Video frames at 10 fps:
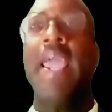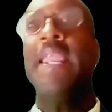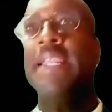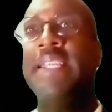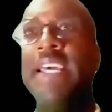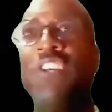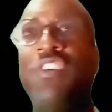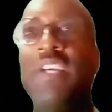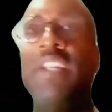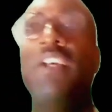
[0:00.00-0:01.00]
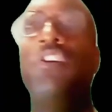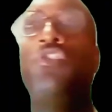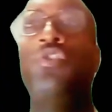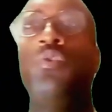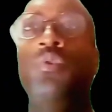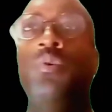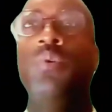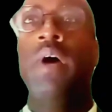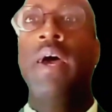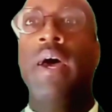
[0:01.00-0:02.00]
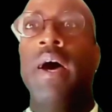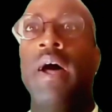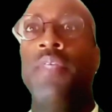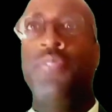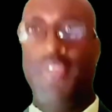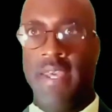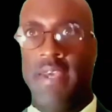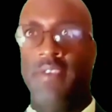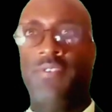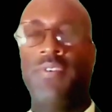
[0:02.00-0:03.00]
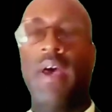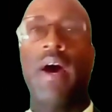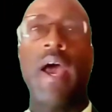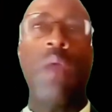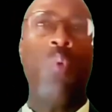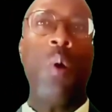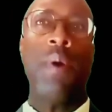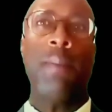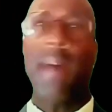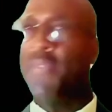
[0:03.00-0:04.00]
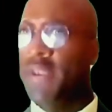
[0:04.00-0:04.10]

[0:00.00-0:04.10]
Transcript: In addition to this, a woman by the